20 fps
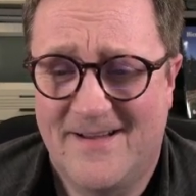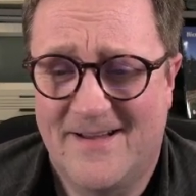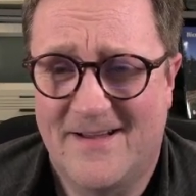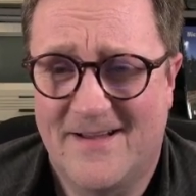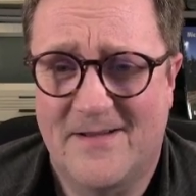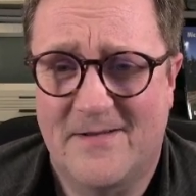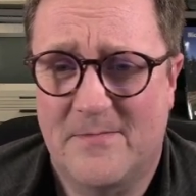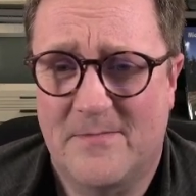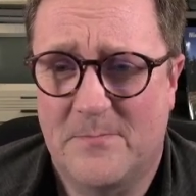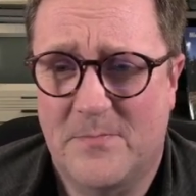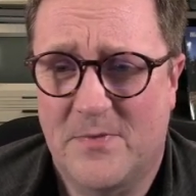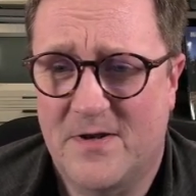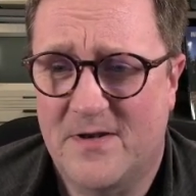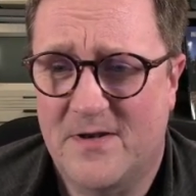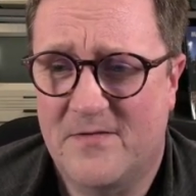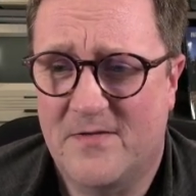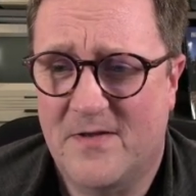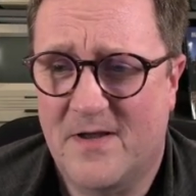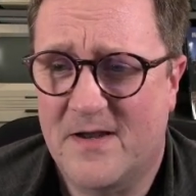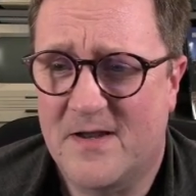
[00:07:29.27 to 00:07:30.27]

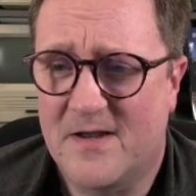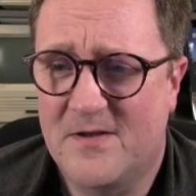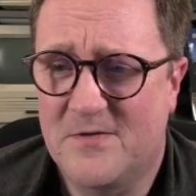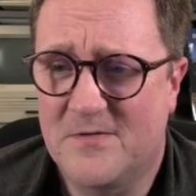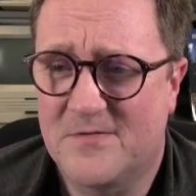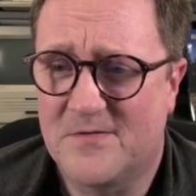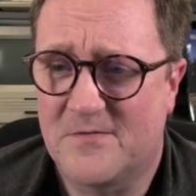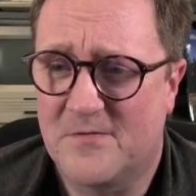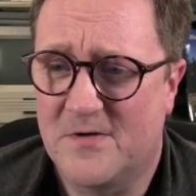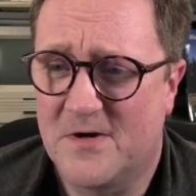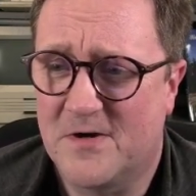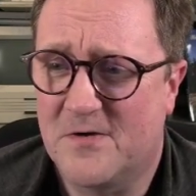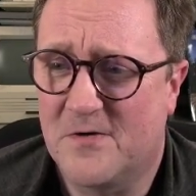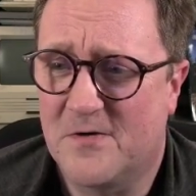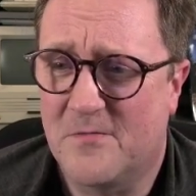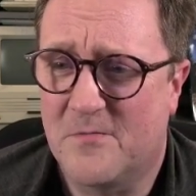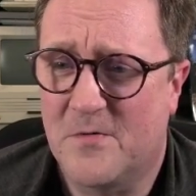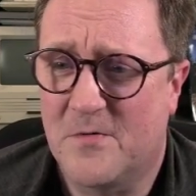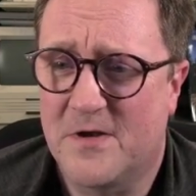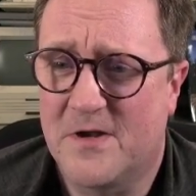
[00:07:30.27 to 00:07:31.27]
But I can use the
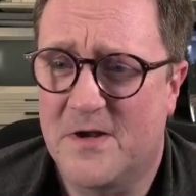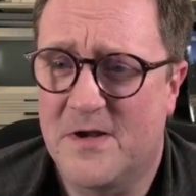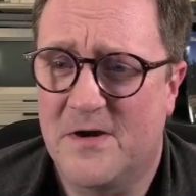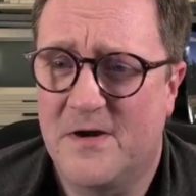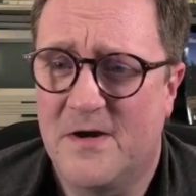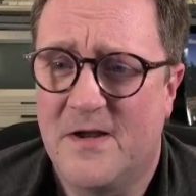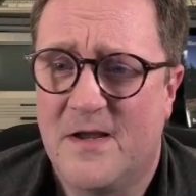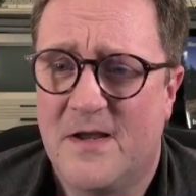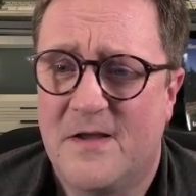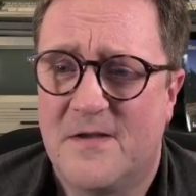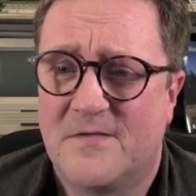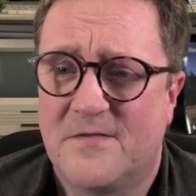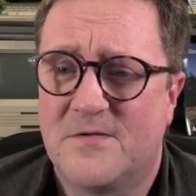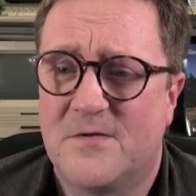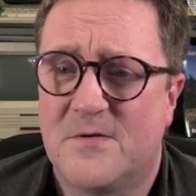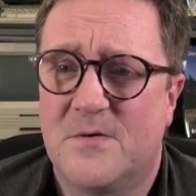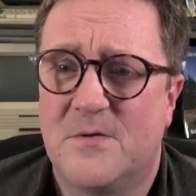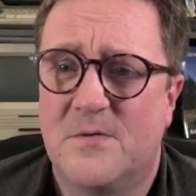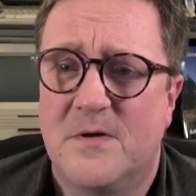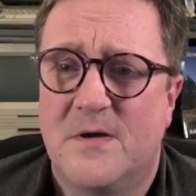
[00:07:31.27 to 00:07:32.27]
regular one here.
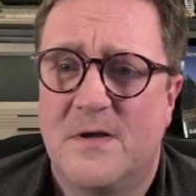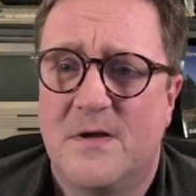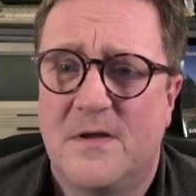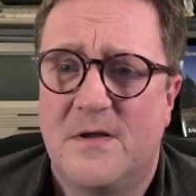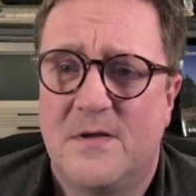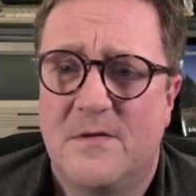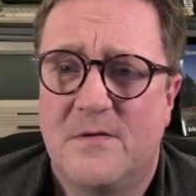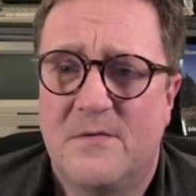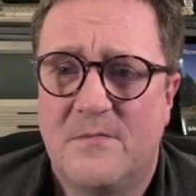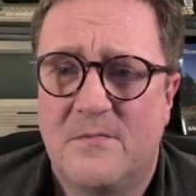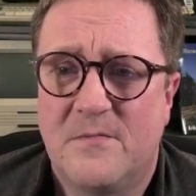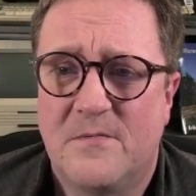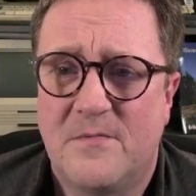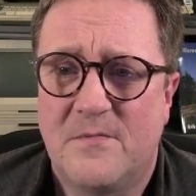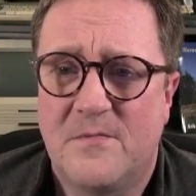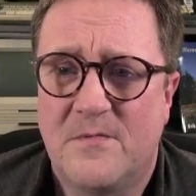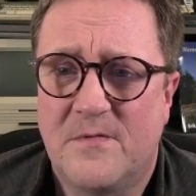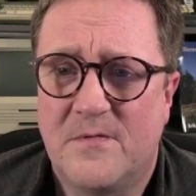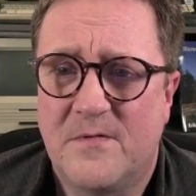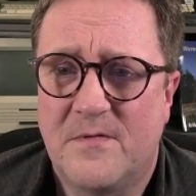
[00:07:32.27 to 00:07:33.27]
So
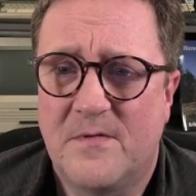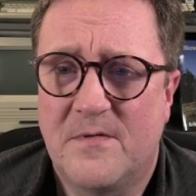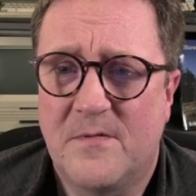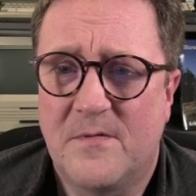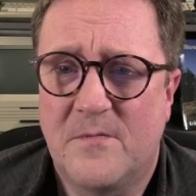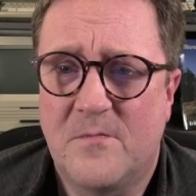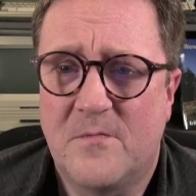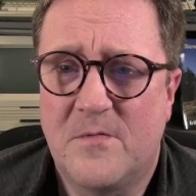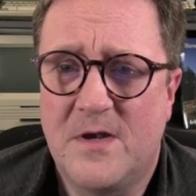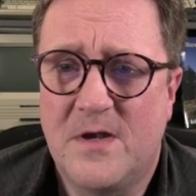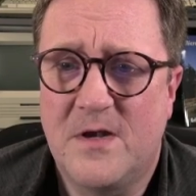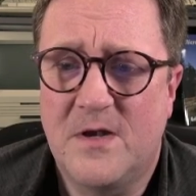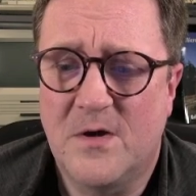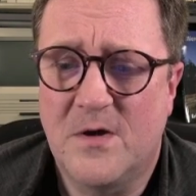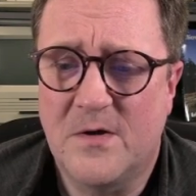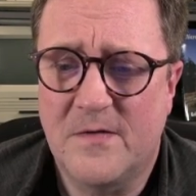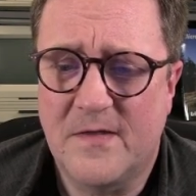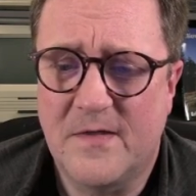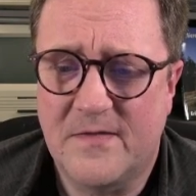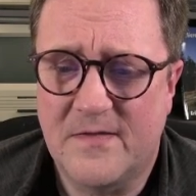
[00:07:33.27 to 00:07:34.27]
we
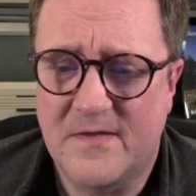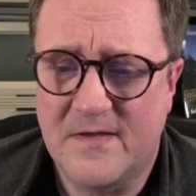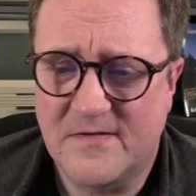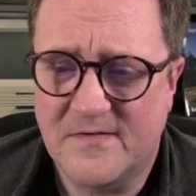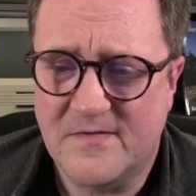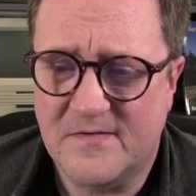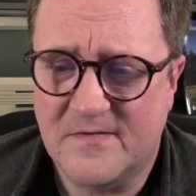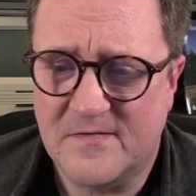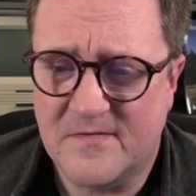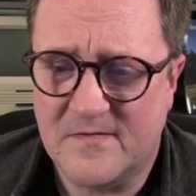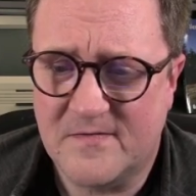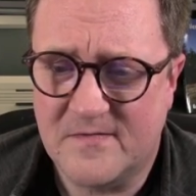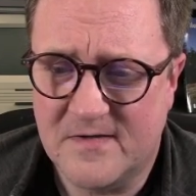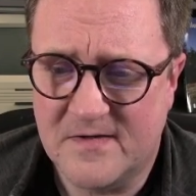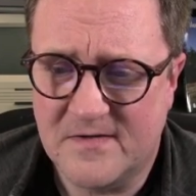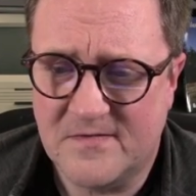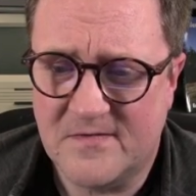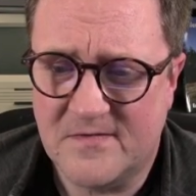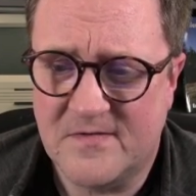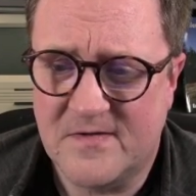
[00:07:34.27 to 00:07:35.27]
know that this is
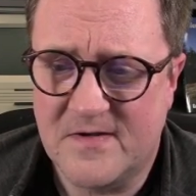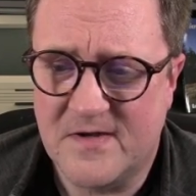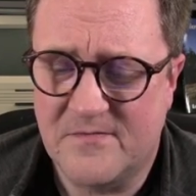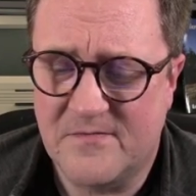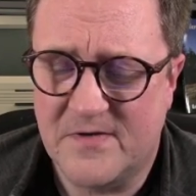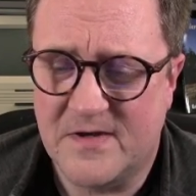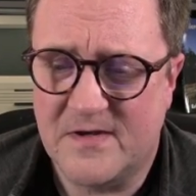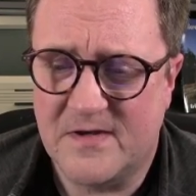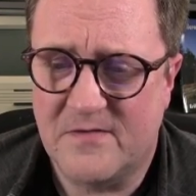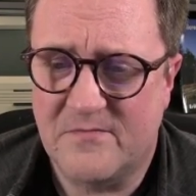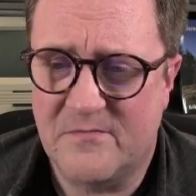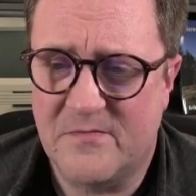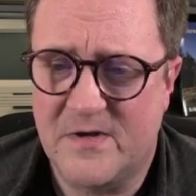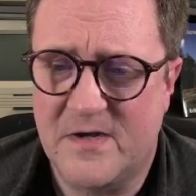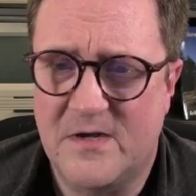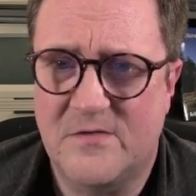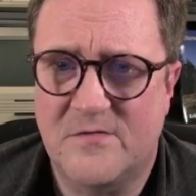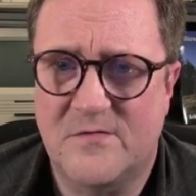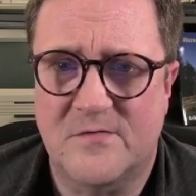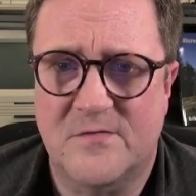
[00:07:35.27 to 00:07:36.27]
the event that we
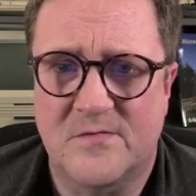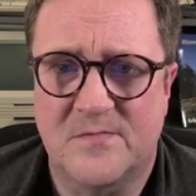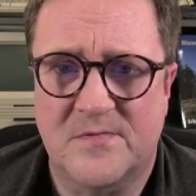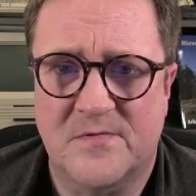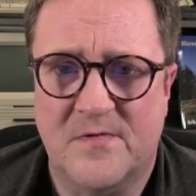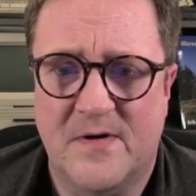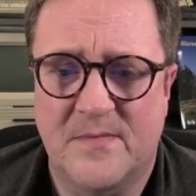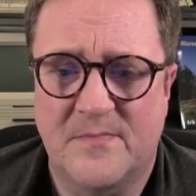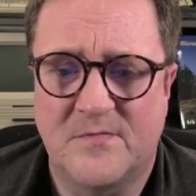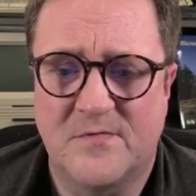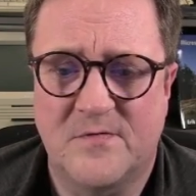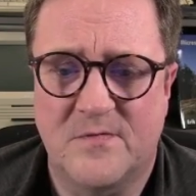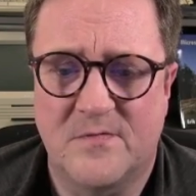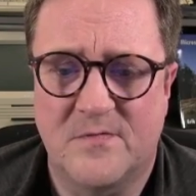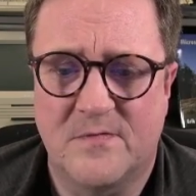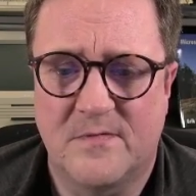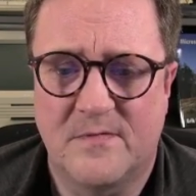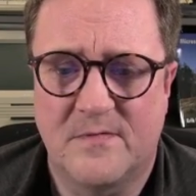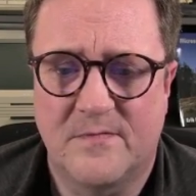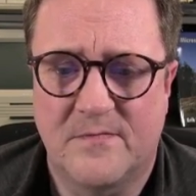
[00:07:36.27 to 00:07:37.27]
need to subscribe
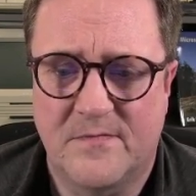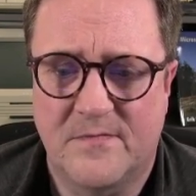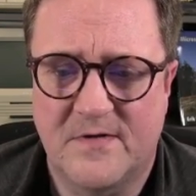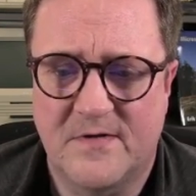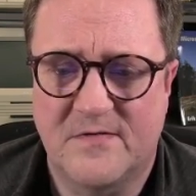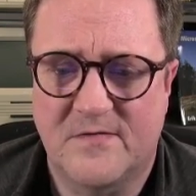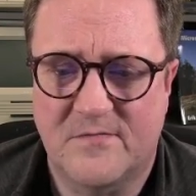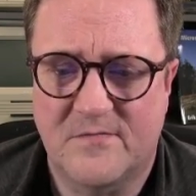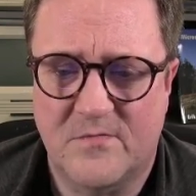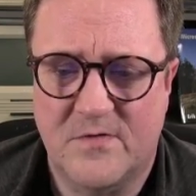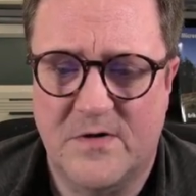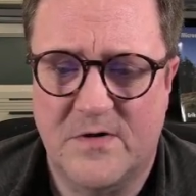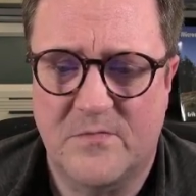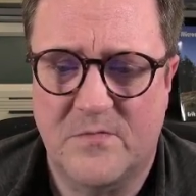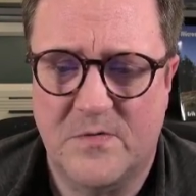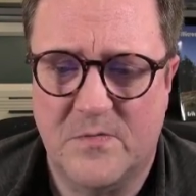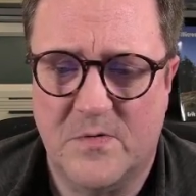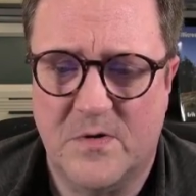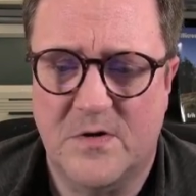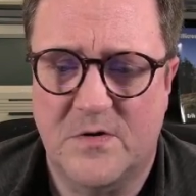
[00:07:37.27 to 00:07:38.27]
to. This is where
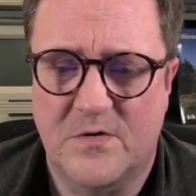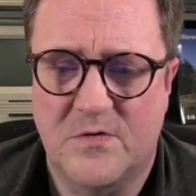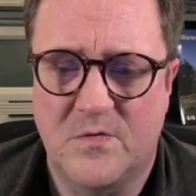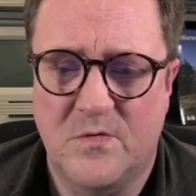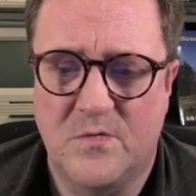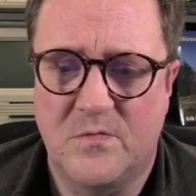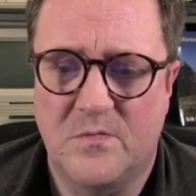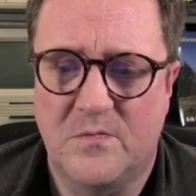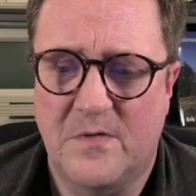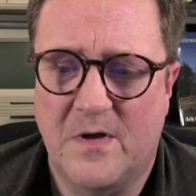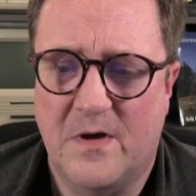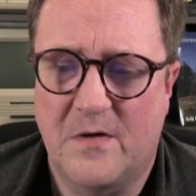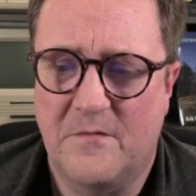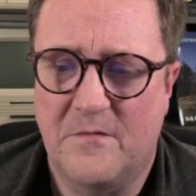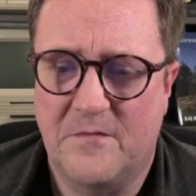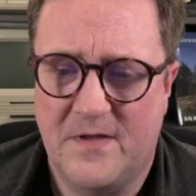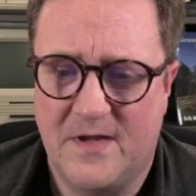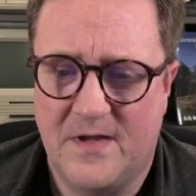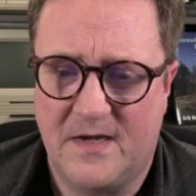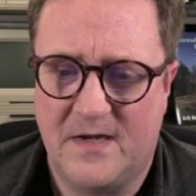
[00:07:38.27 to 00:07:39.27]
we want to do
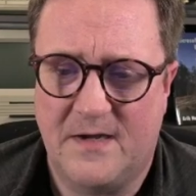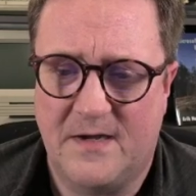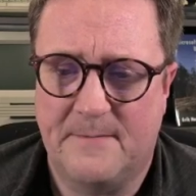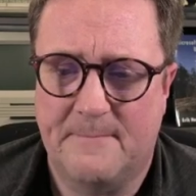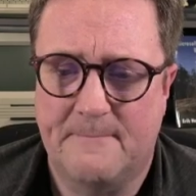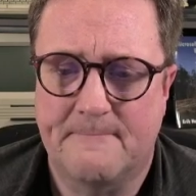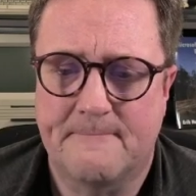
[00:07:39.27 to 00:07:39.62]
our thing.